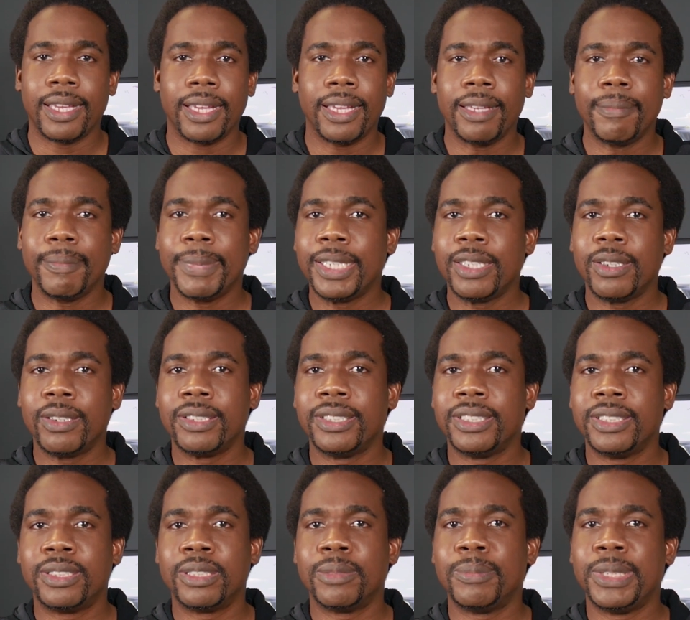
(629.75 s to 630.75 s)
It may not
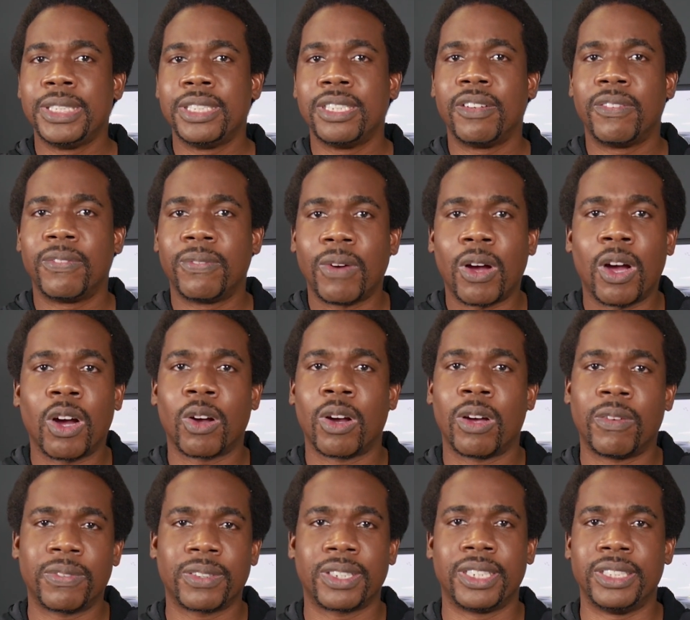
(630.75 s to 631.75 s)
need to be a far
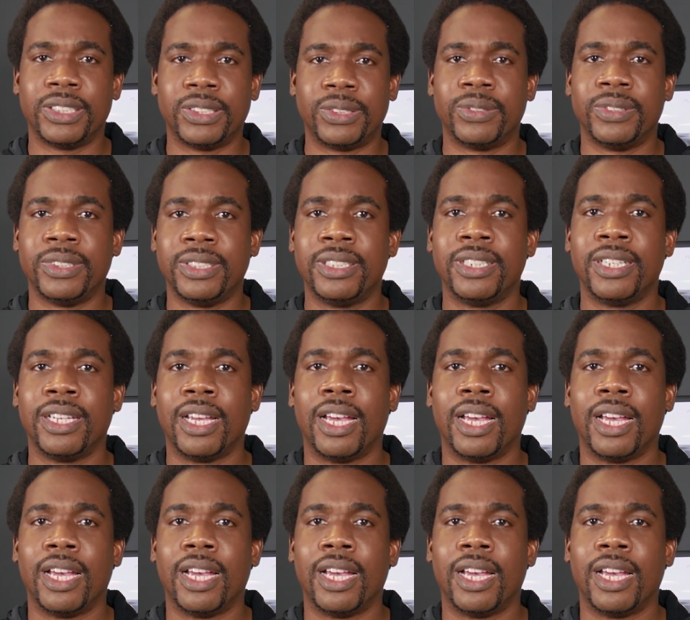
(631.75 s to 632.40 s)
off country.